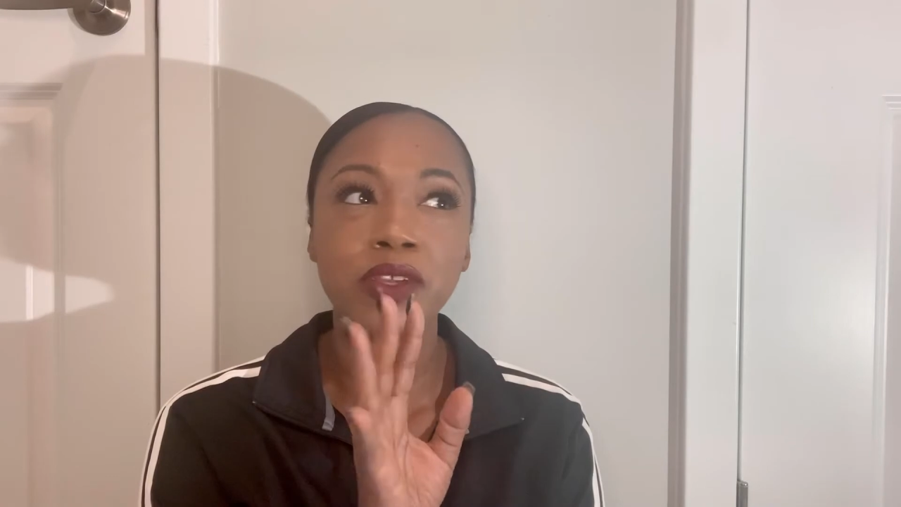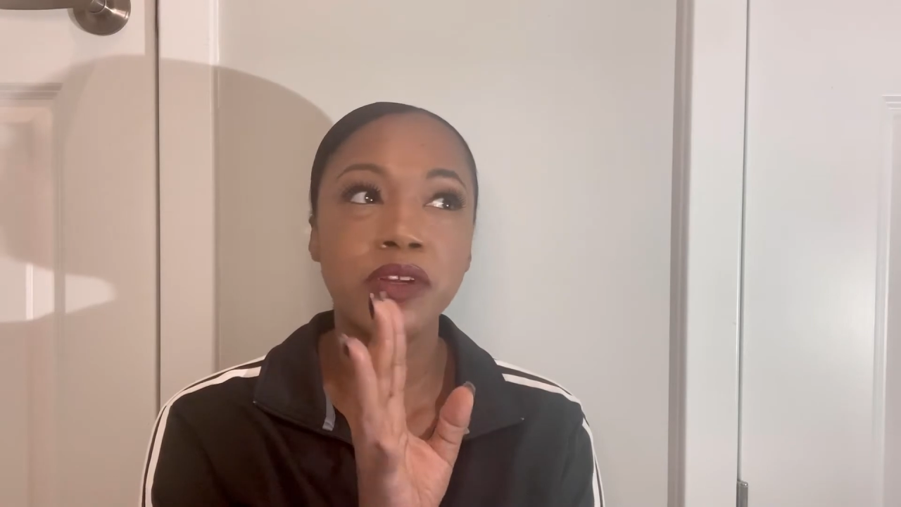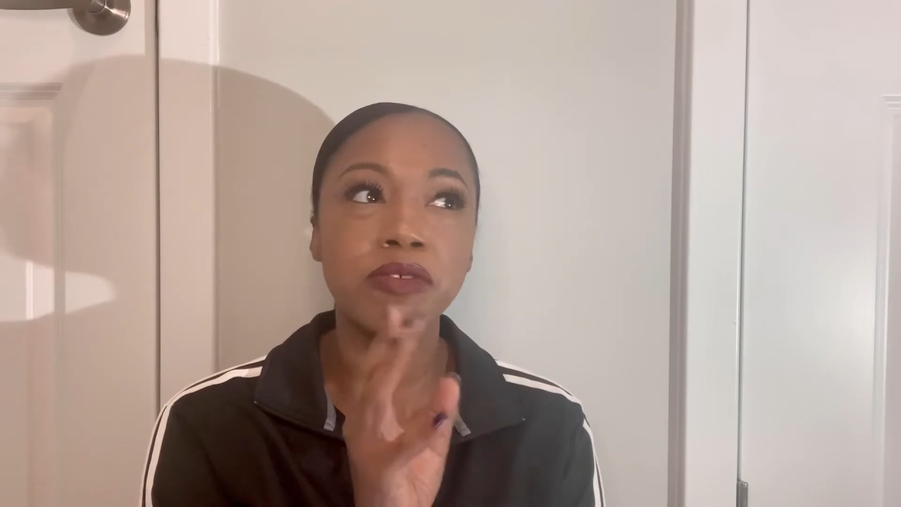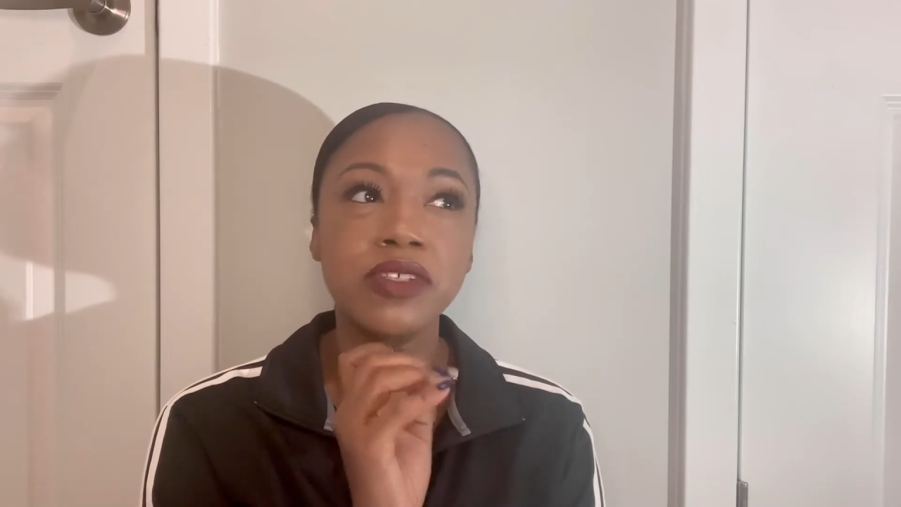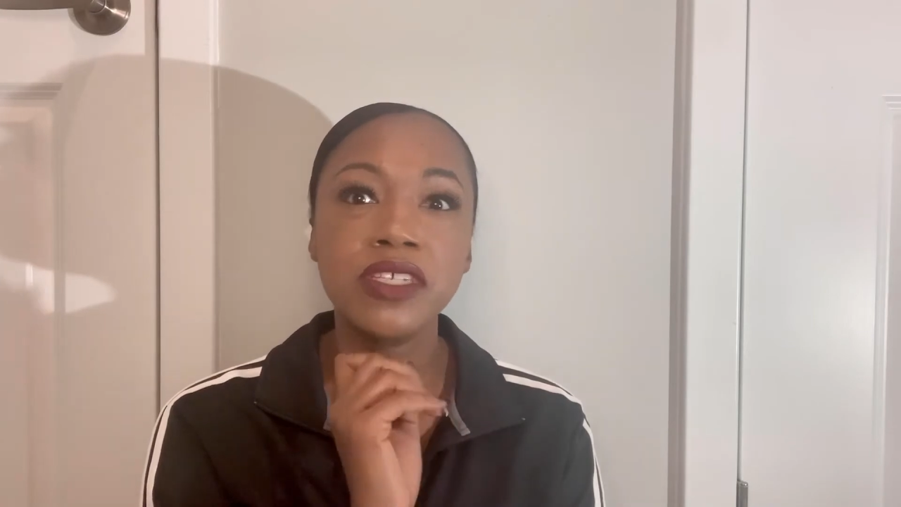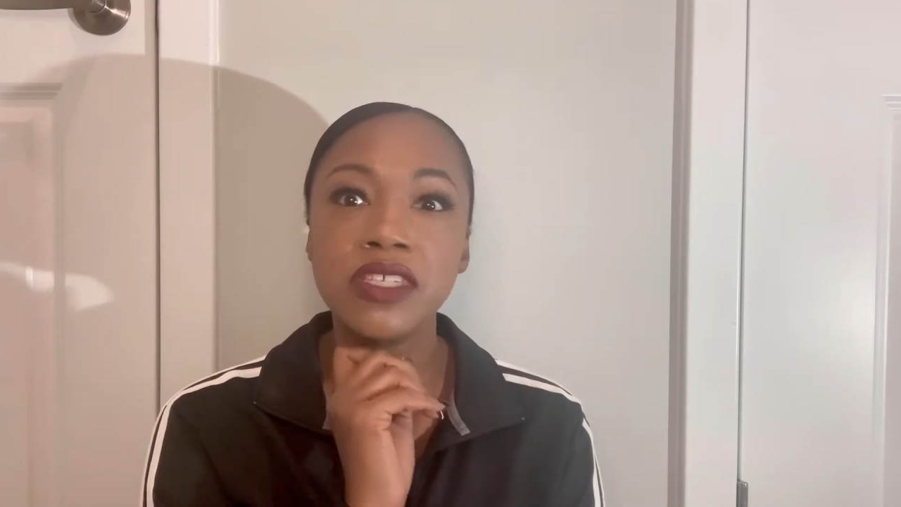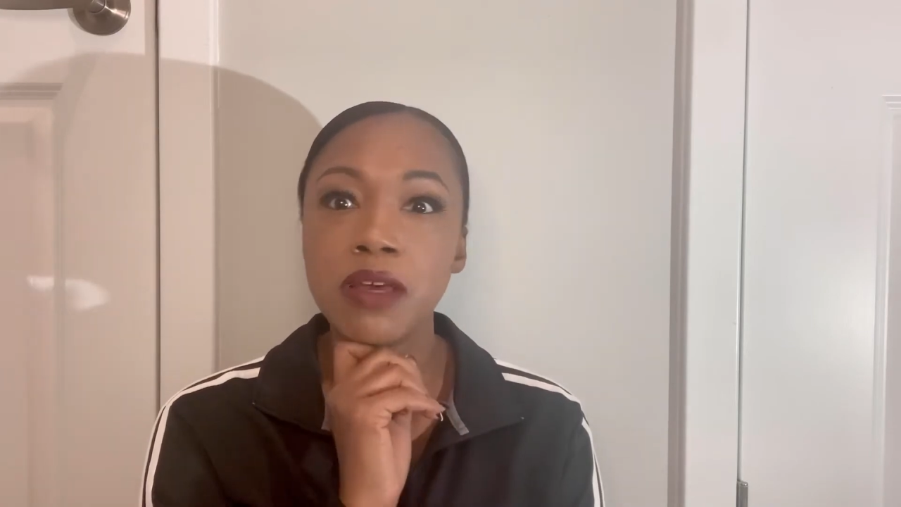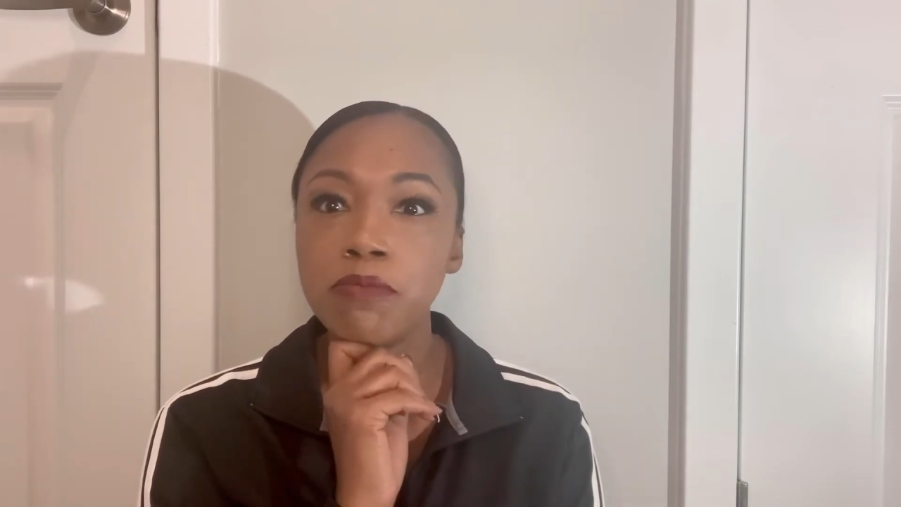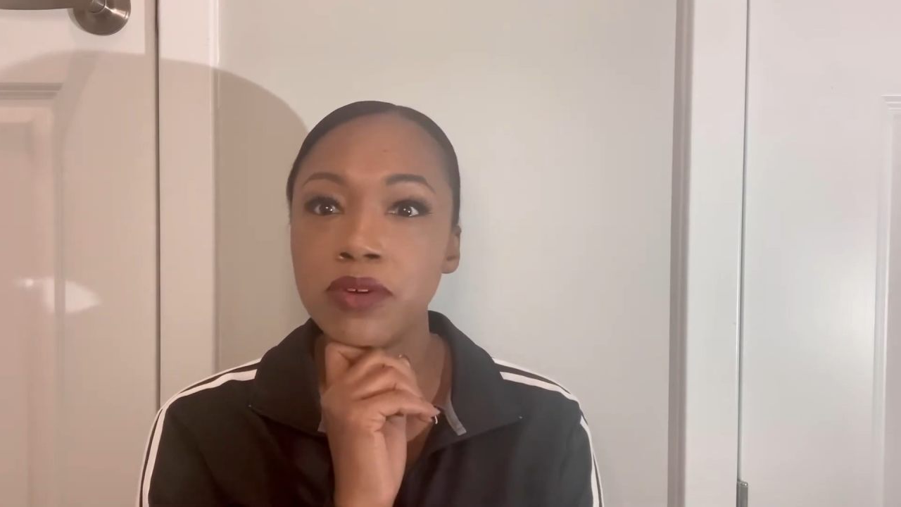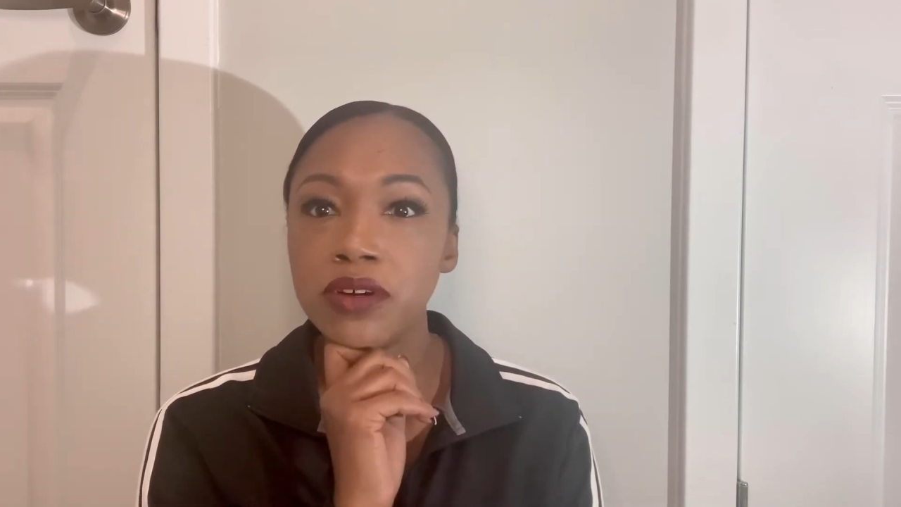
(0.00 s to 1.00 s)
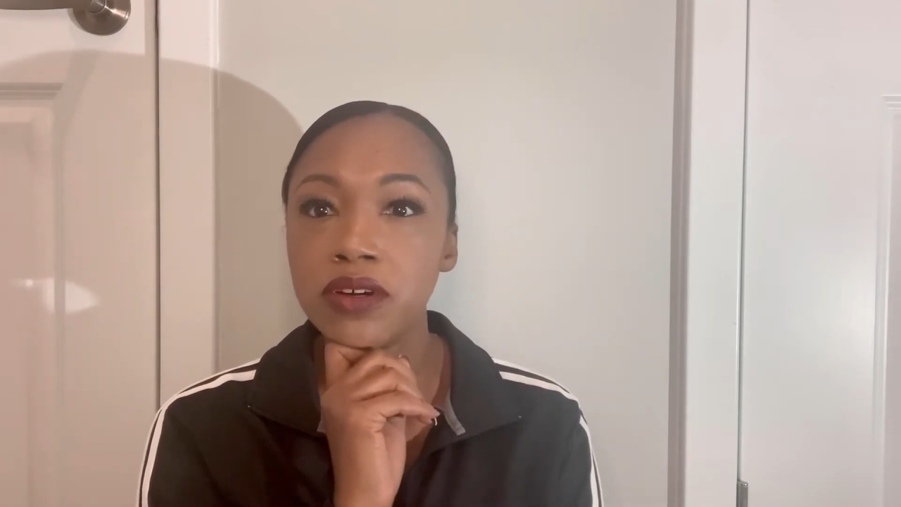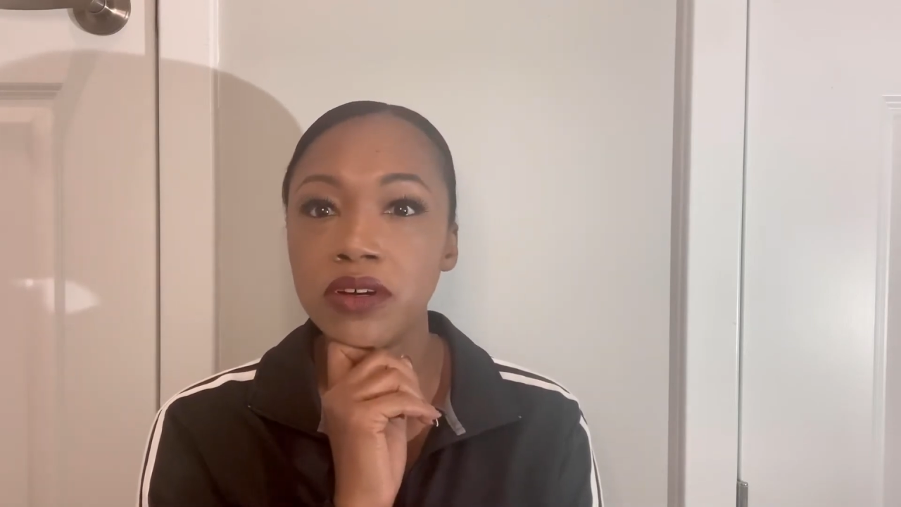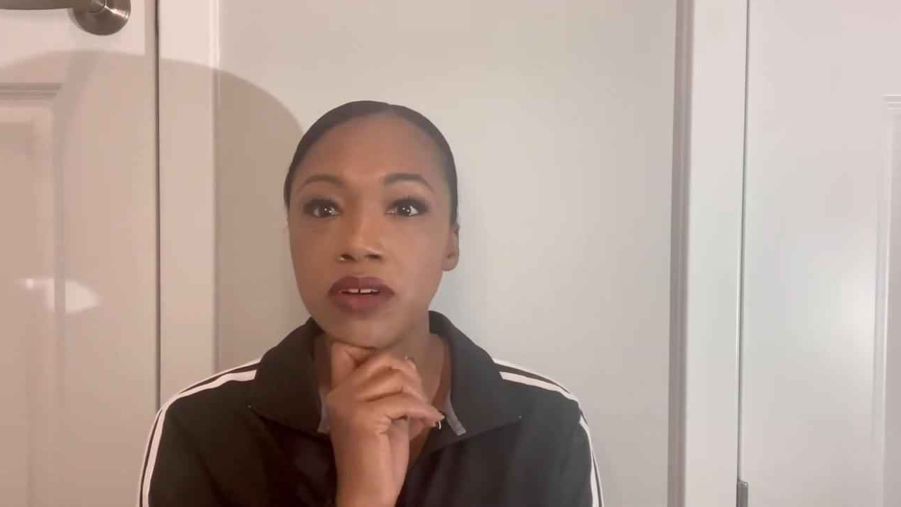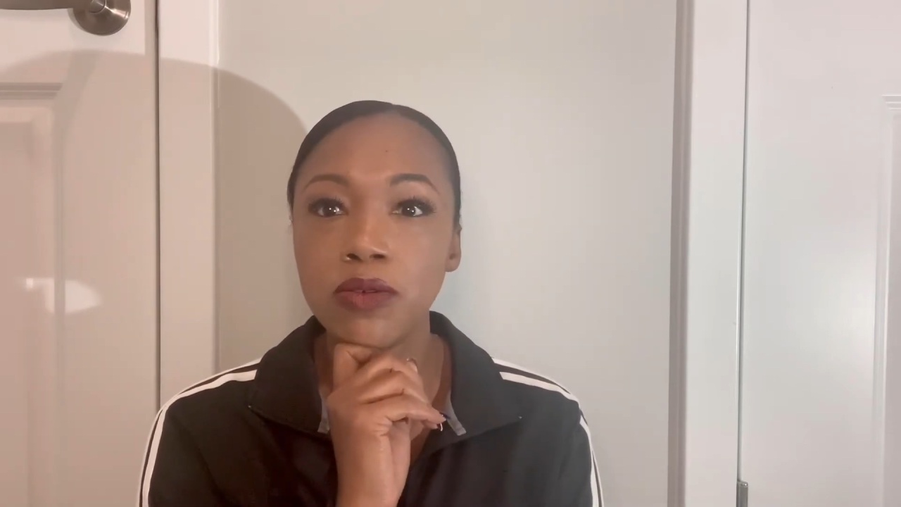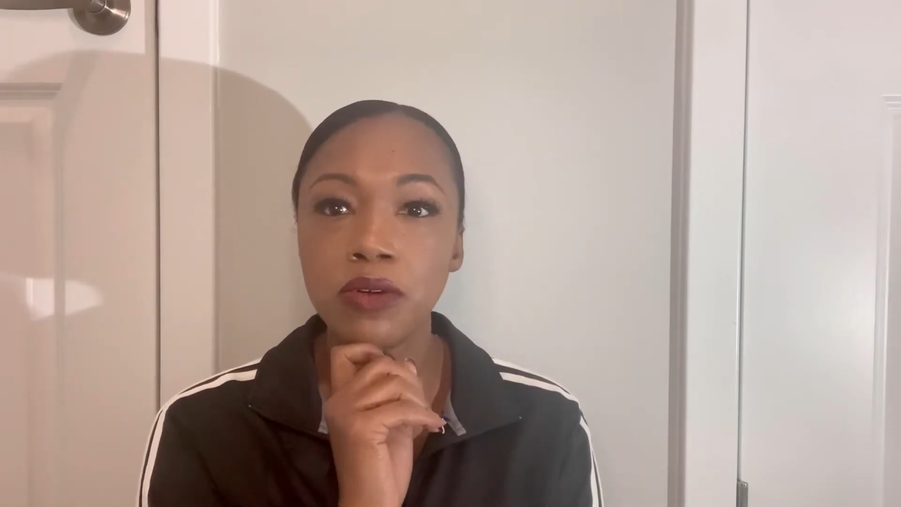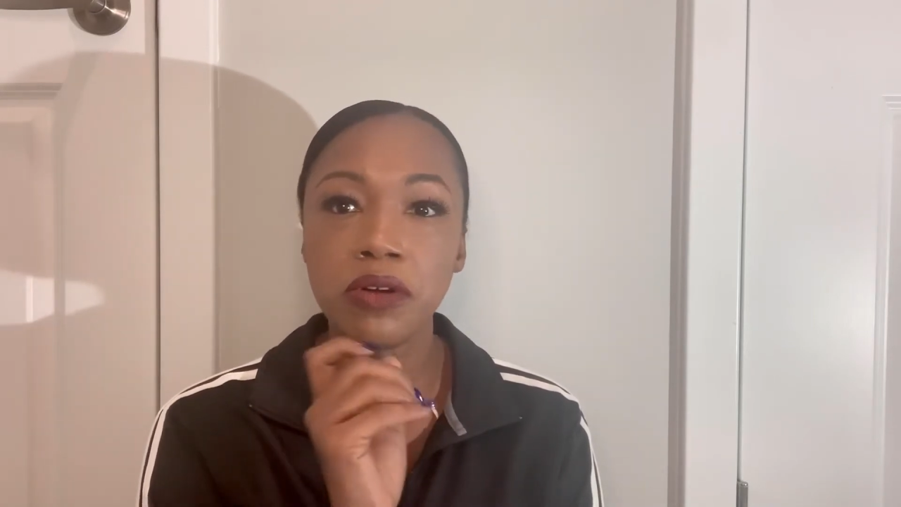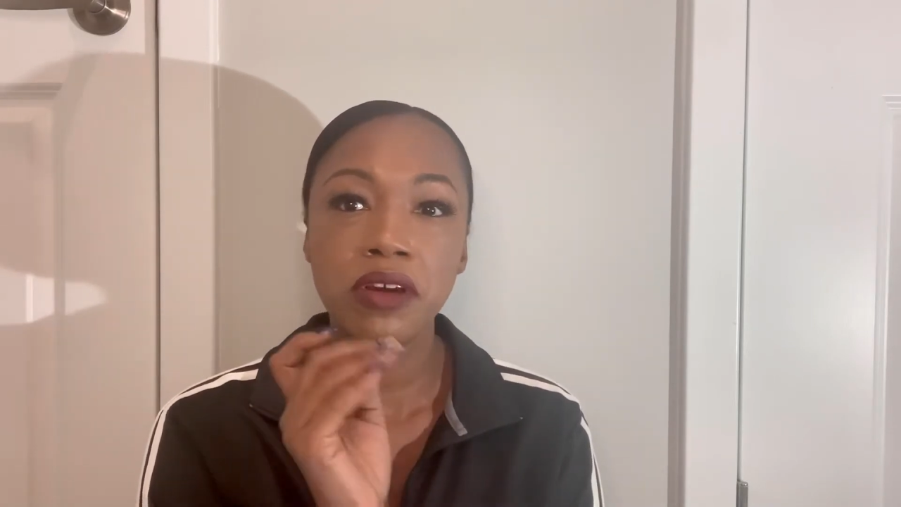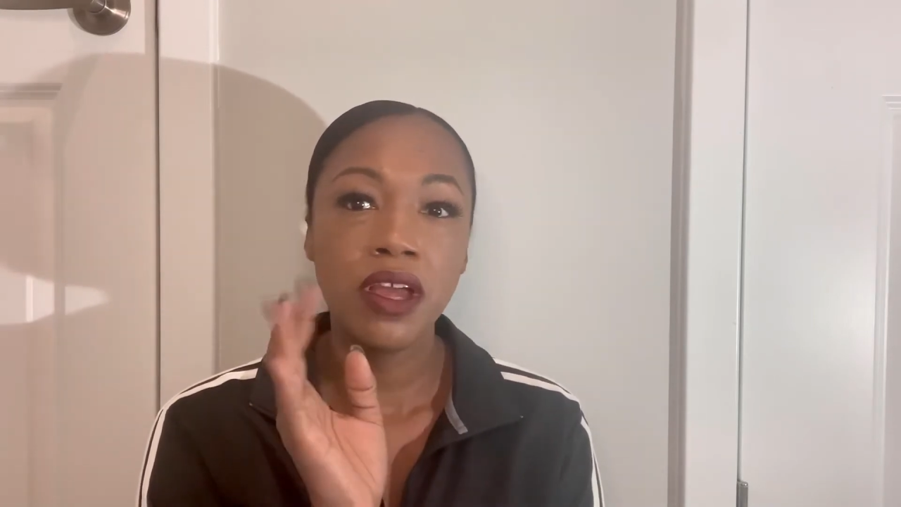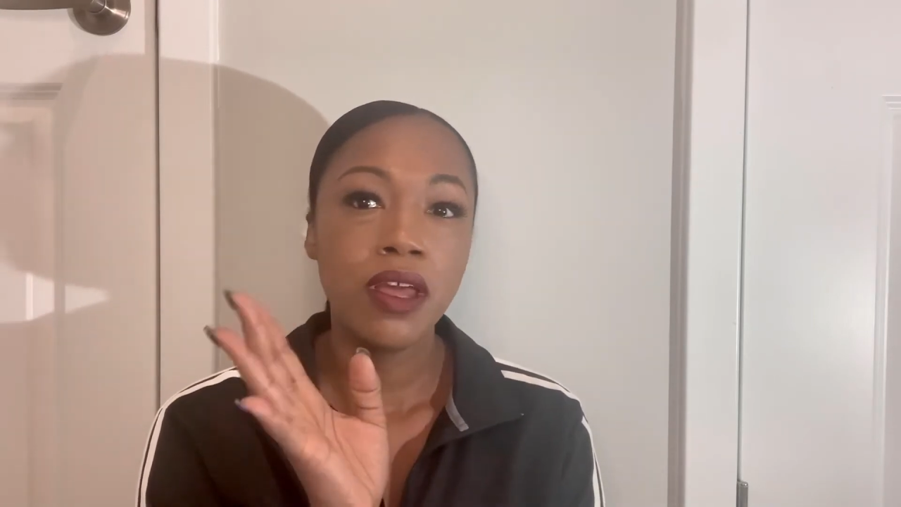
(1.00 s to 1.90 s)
you know, December, or